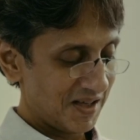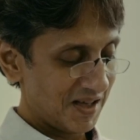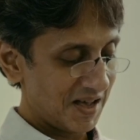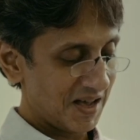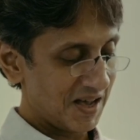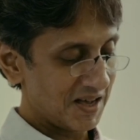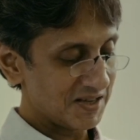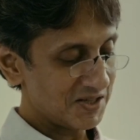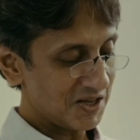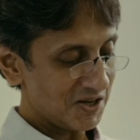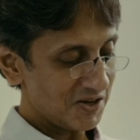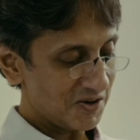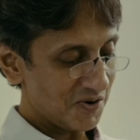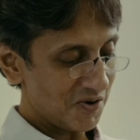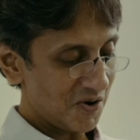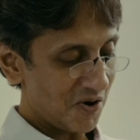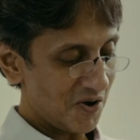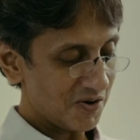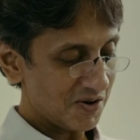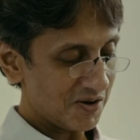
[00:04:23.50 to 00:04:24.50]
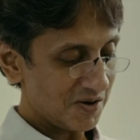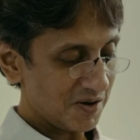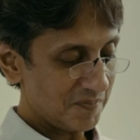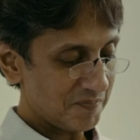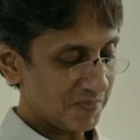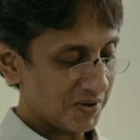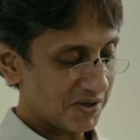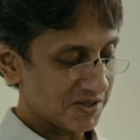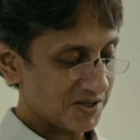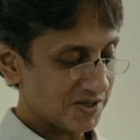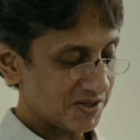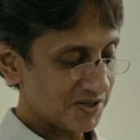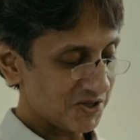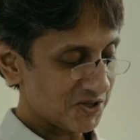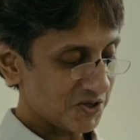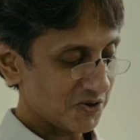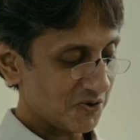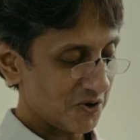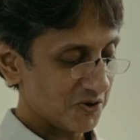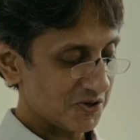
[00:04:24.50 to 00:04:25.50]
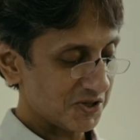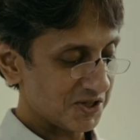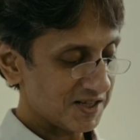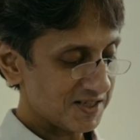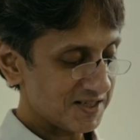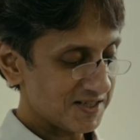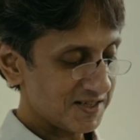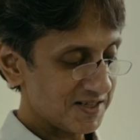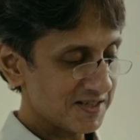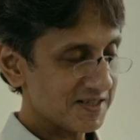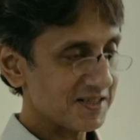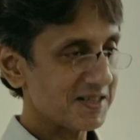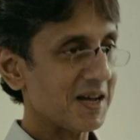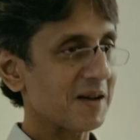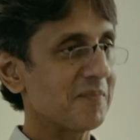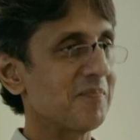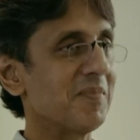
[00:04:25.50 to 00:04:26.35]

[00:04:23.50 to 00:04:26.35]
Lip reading: Is it not a person's consciousness that